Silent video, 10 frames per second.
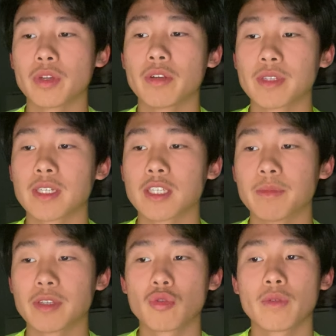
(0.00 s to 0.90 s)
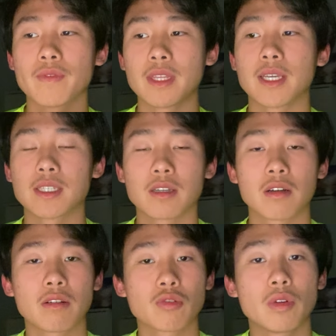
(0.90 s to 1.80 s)
system, it sort of needs the
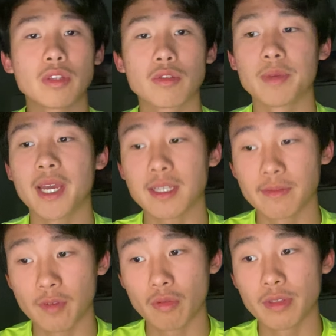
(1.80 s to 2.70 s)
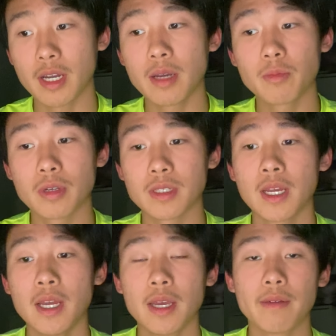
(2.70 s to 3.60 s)
COX-1 to be active all the time, whereas
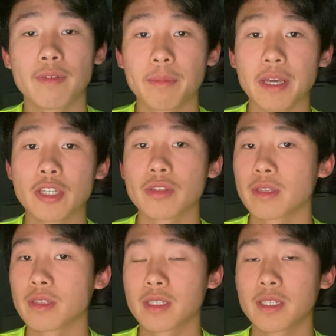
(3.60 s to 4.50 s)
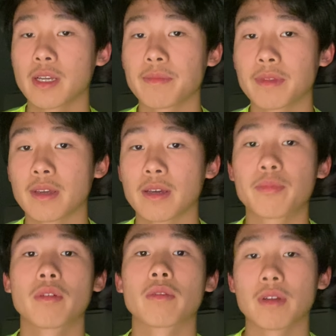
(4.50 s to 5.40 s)
inflammation is something, a
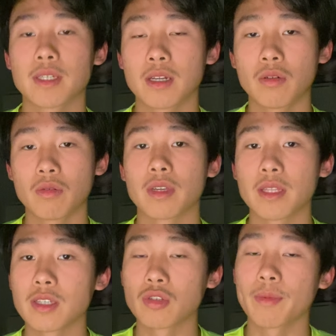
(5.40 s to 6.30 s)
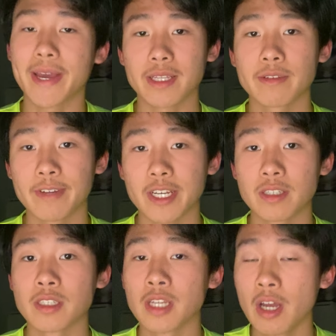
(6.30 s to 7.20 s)
progress that only needs to be
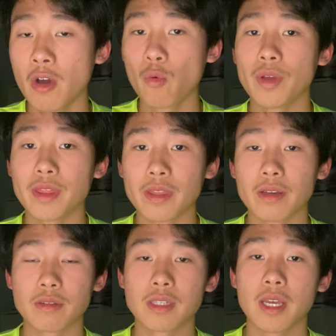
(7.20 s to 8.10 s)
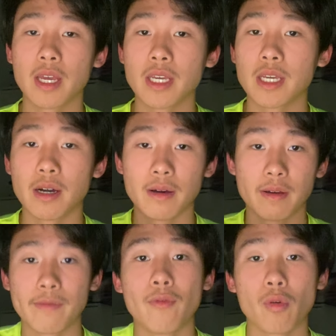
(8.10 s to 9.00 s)
activated when there's a
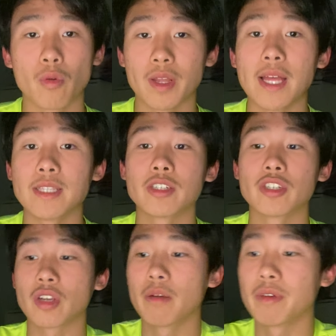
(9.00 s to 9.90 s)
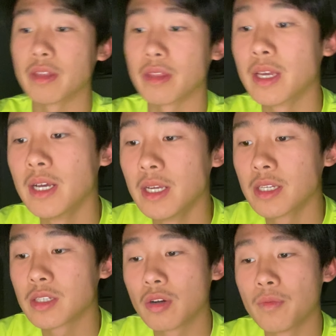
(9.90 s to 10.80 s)
foreign antigen come in.
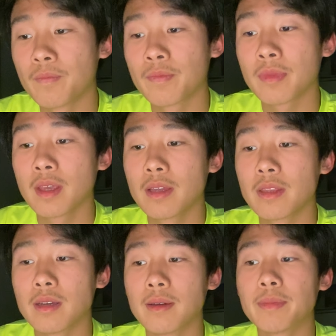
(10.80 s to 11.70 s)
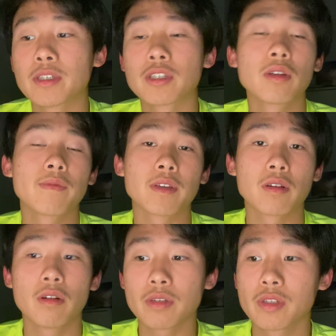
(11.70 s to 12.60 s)
So the inhibition of the
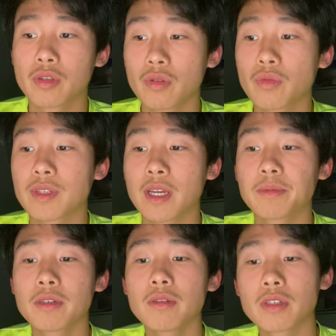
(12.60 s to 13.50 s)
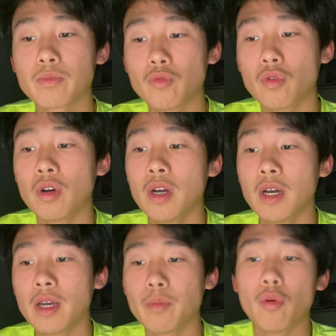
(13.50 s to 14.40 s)
COX-2 receptor is more
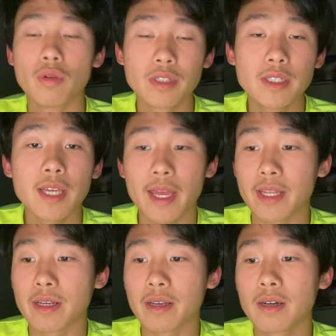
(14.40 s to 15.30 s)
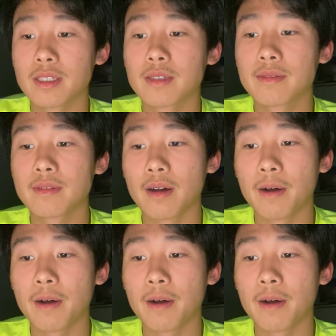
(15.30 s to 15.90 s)
important, and it counts